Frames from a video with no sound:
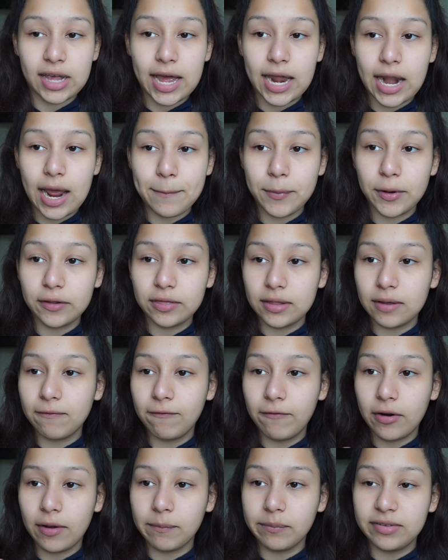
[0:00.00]
and I bought
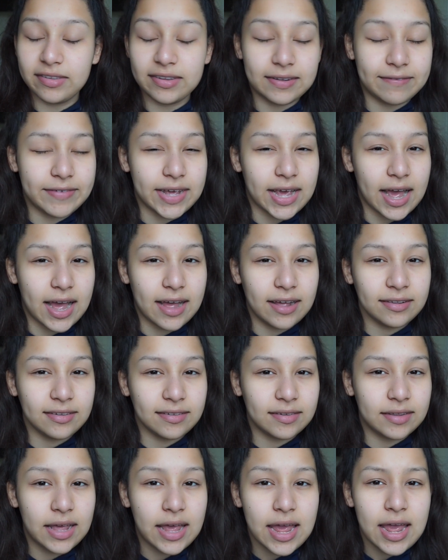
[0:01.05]
them from
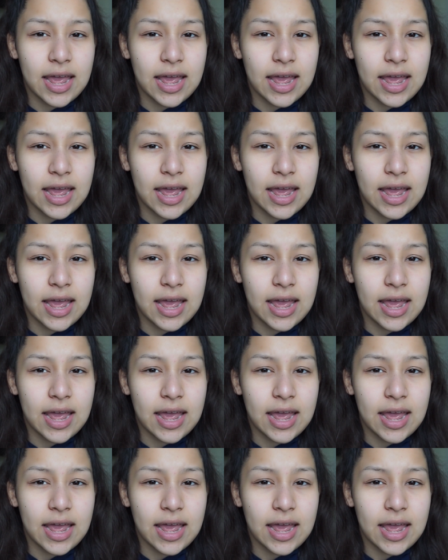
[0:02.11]
CVS.